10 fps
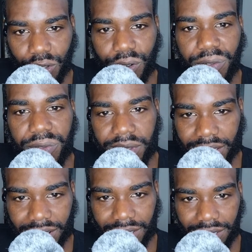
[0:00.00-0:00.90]
your
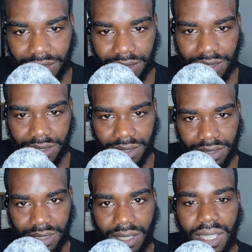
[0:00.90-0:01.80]
feelings.
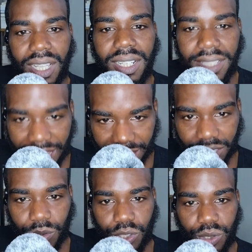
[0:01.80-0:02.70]

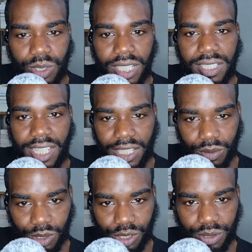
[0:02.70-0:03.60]
That's what you can take
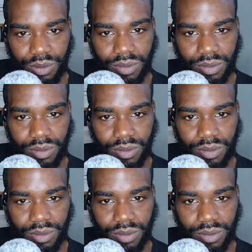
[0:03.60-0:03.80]
with you.